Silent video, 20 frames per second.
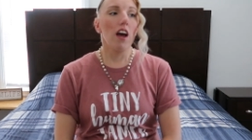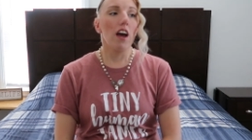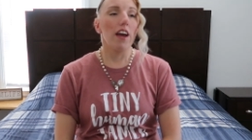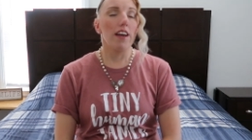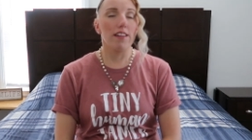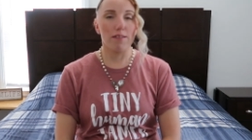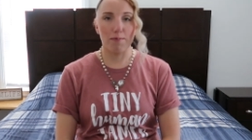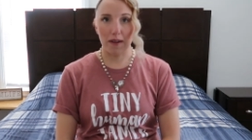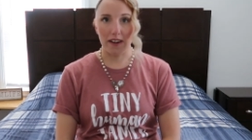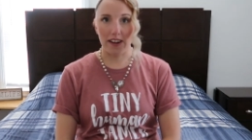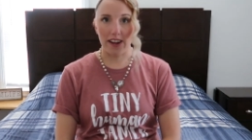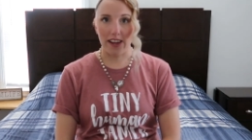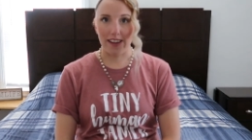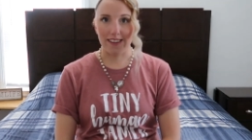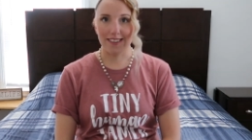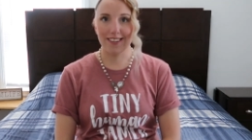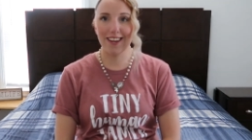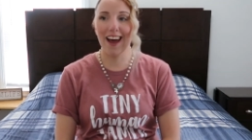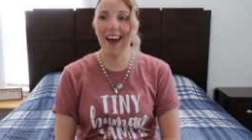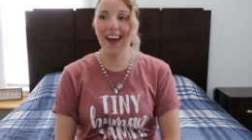it's been
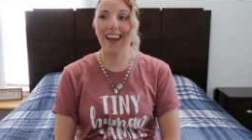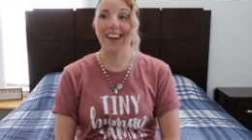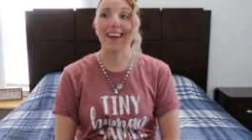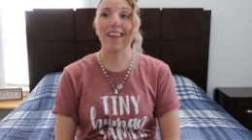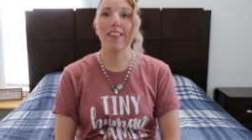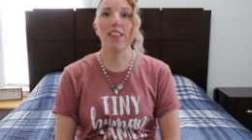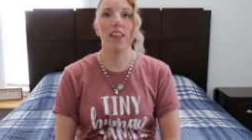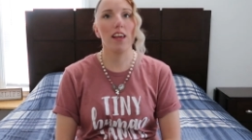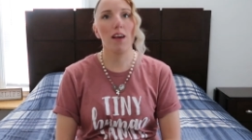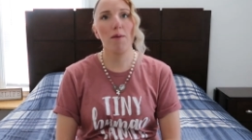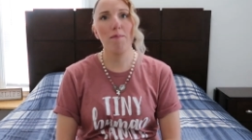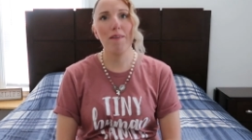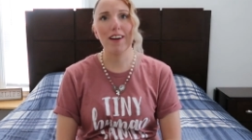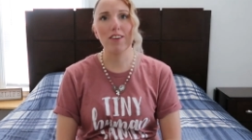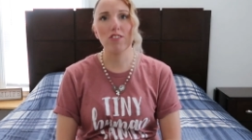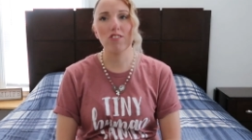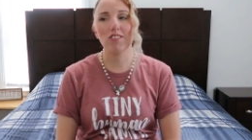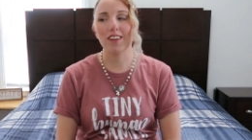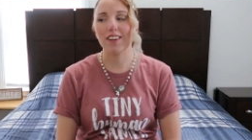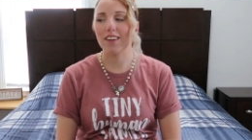nice. And I think I'm
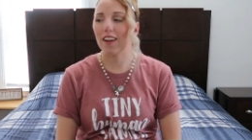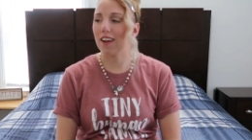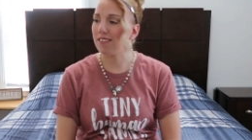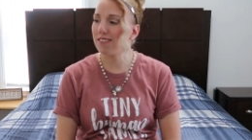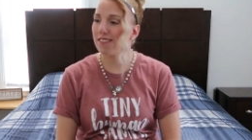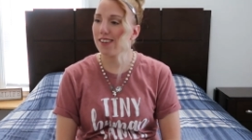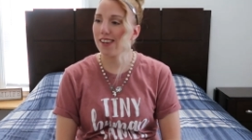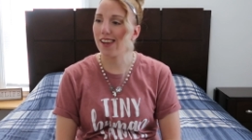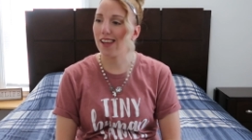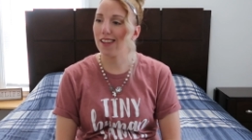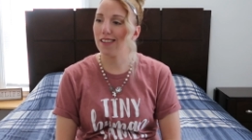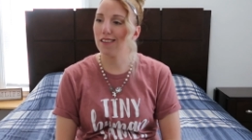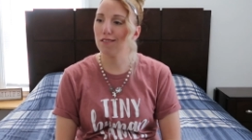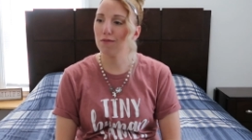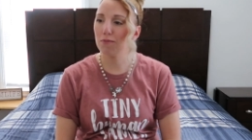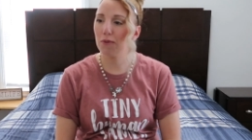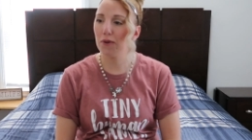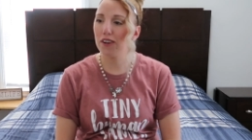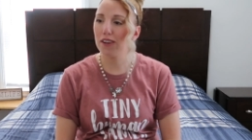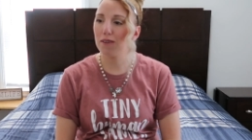actually nesting at
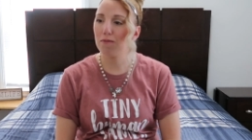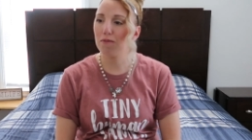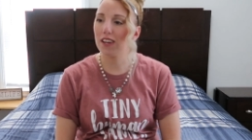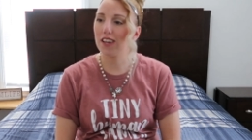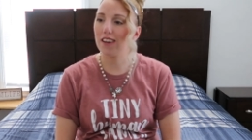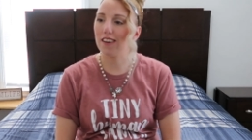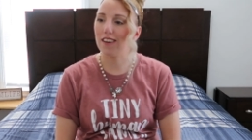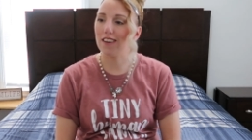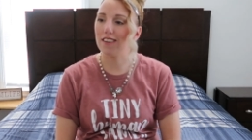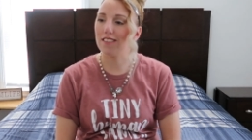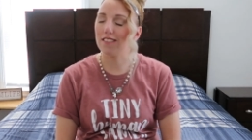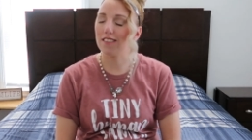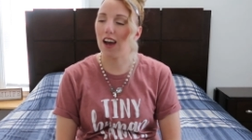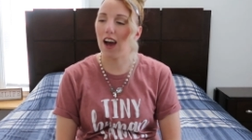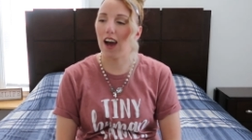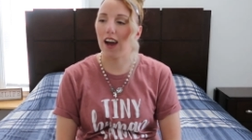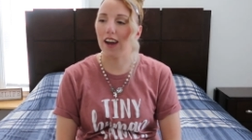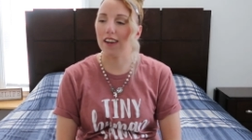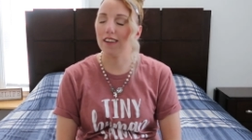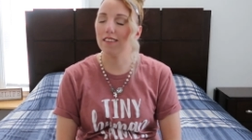this point because
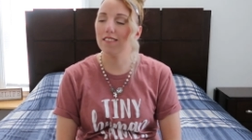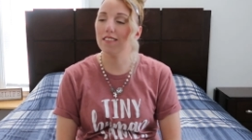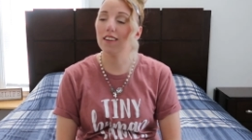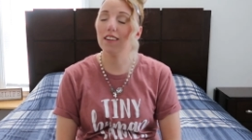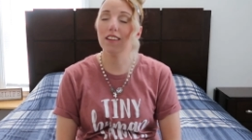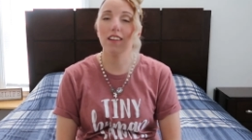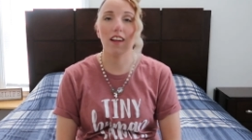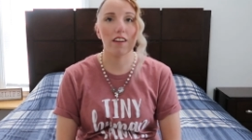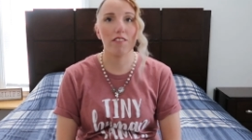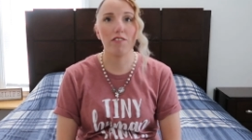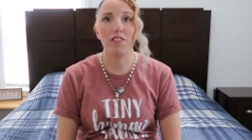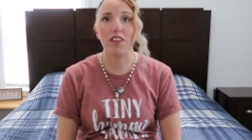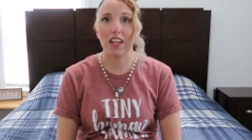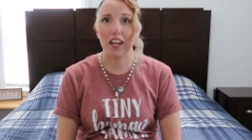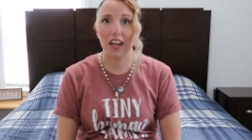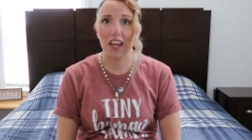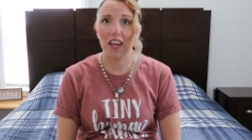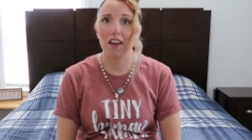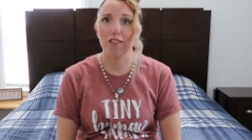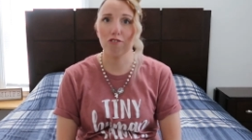I did a lot of
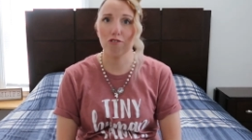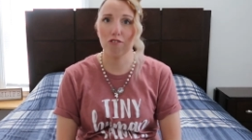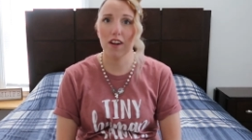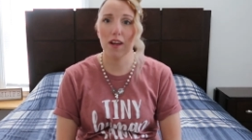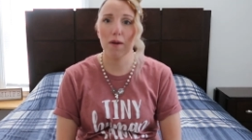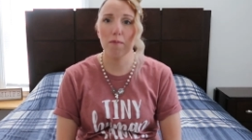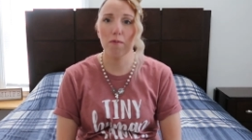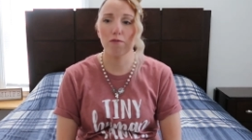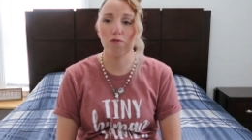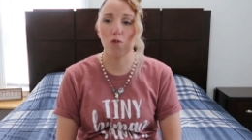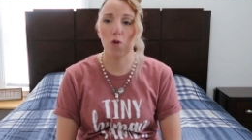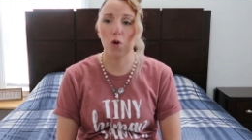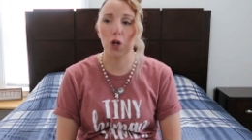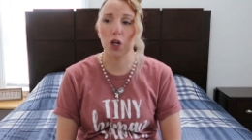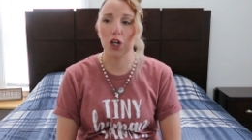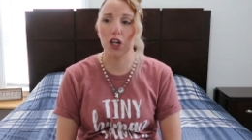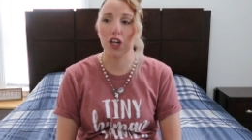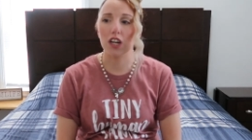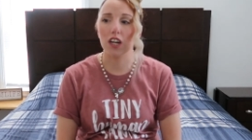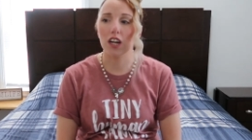cleaning yesterday
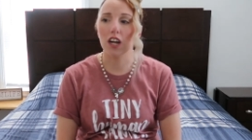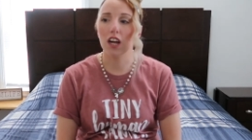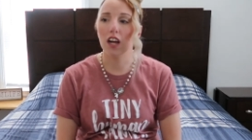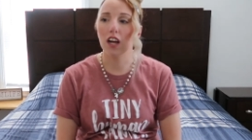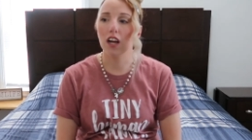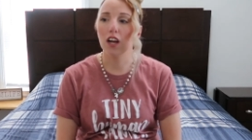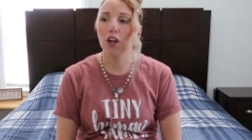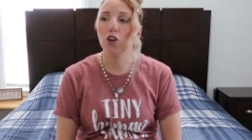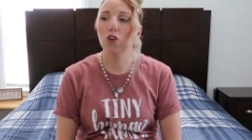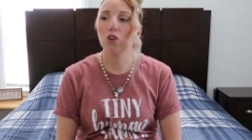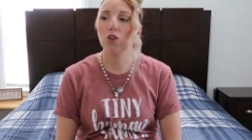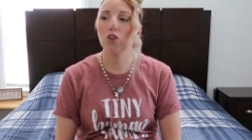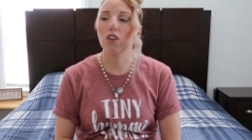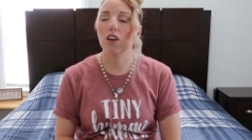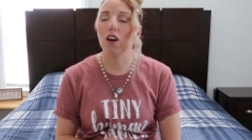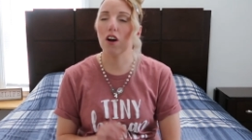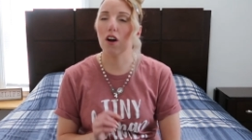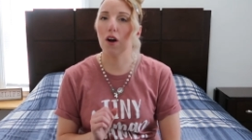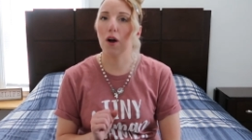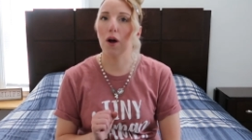before,
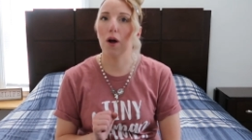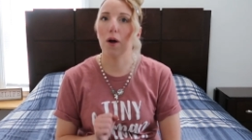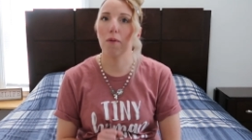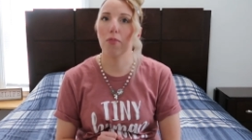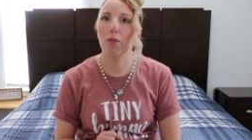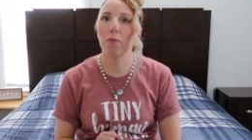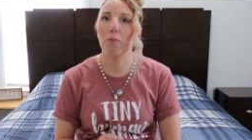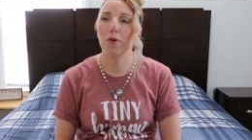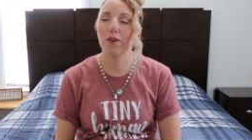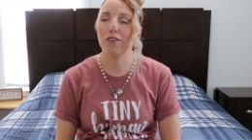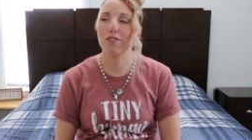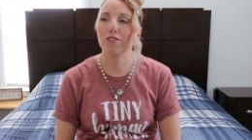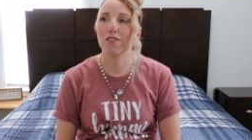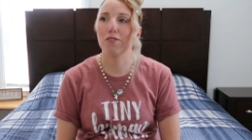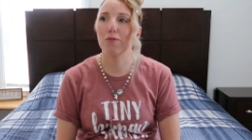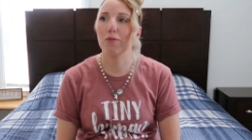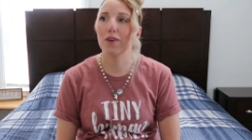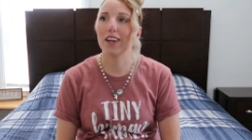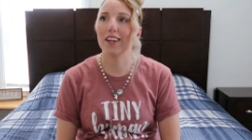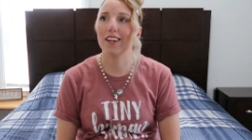oh, the boys
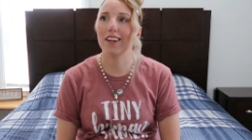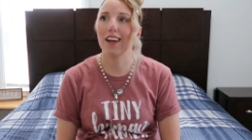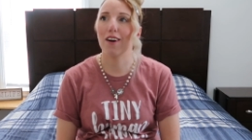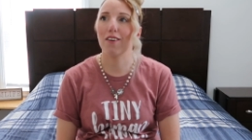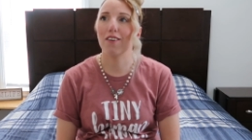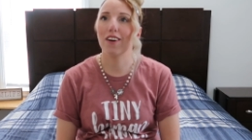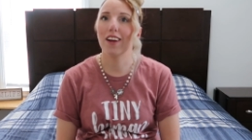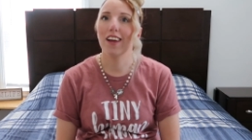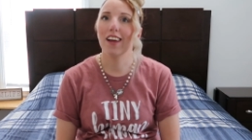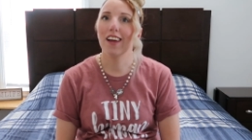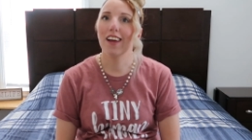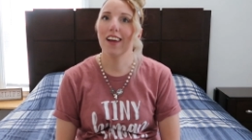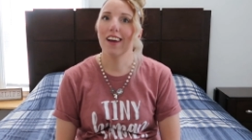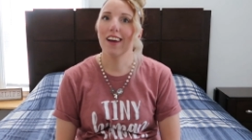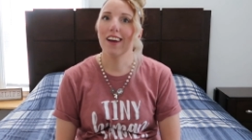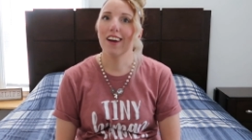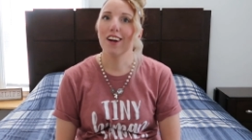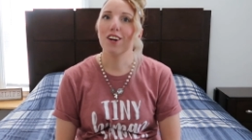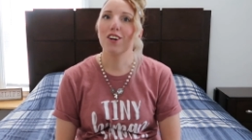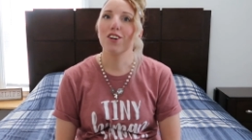are awake now.
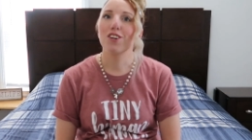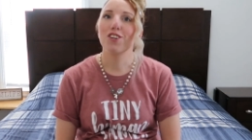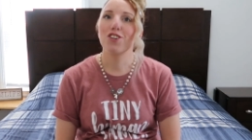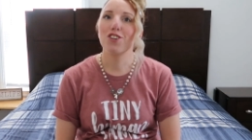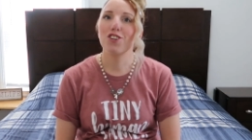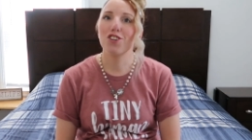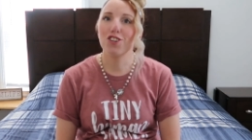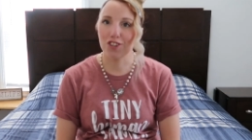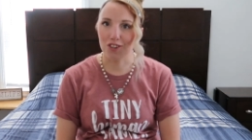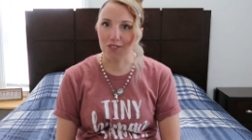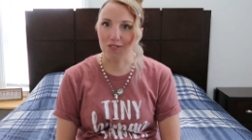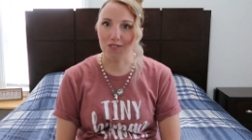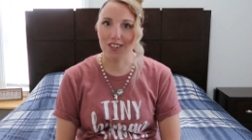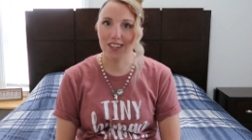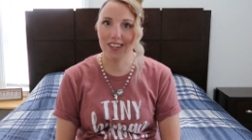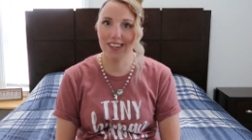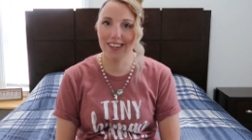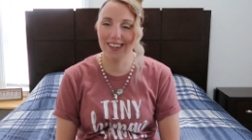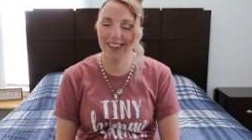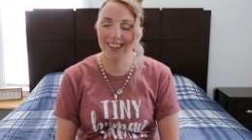Shoot.
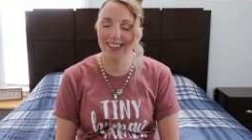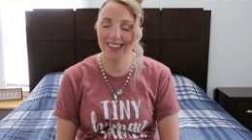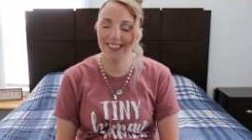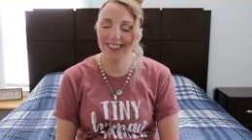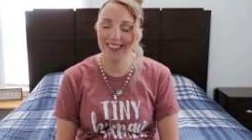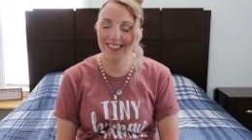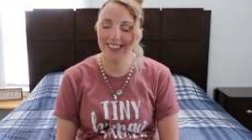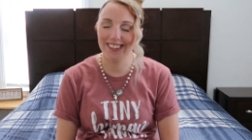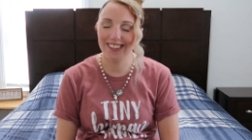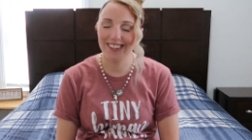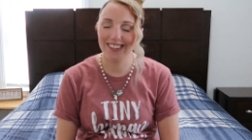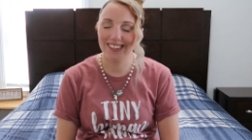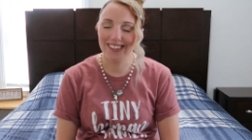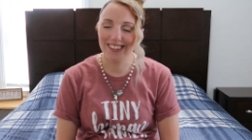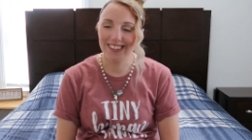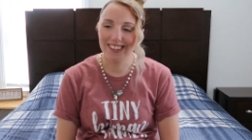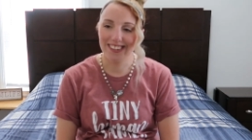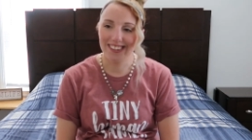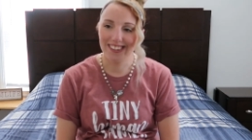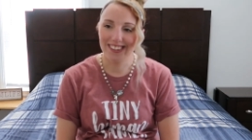
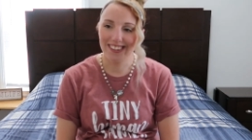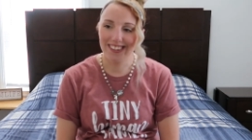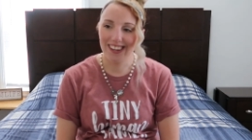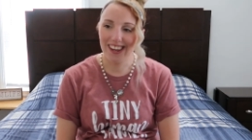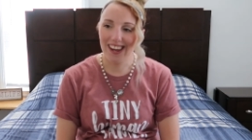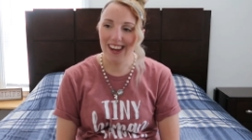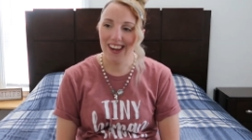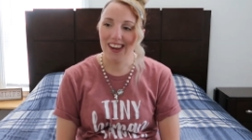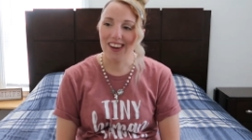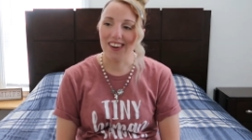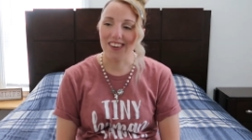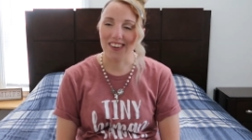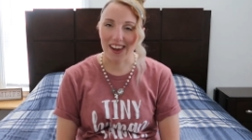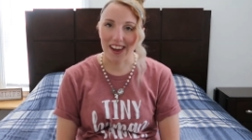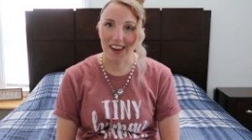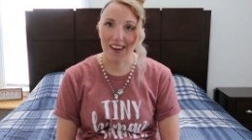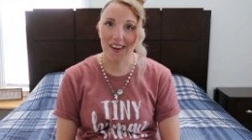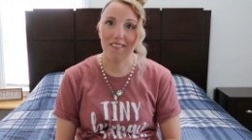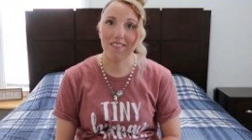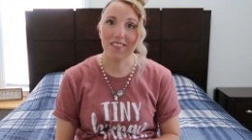Ugh.
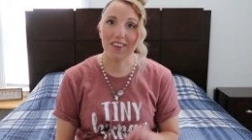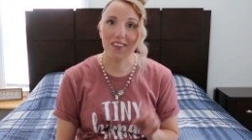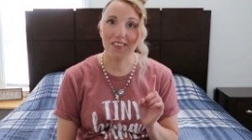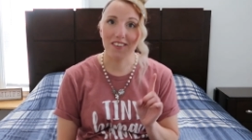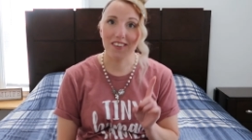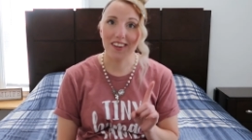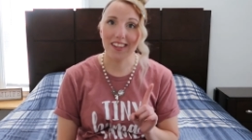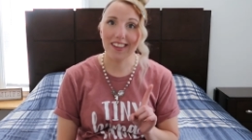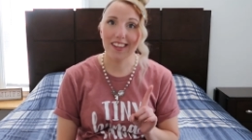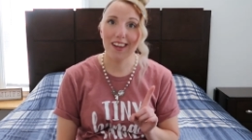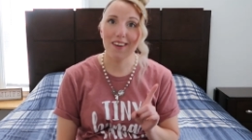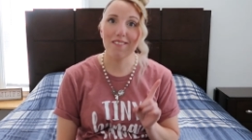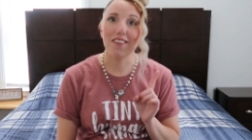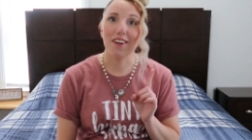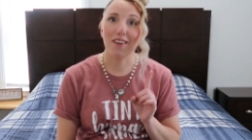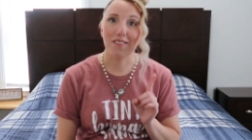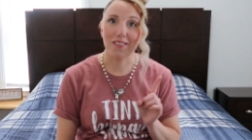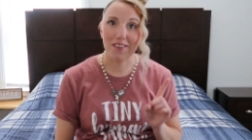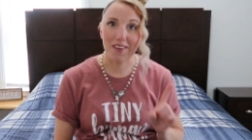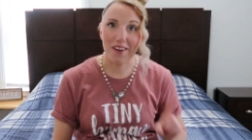Okay, I'm gonna go get them
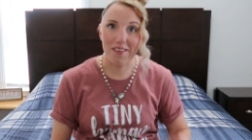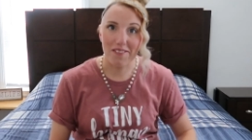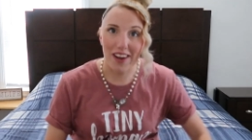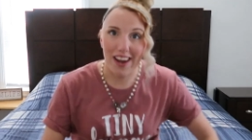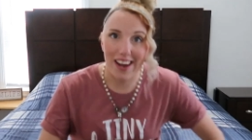and I'll be right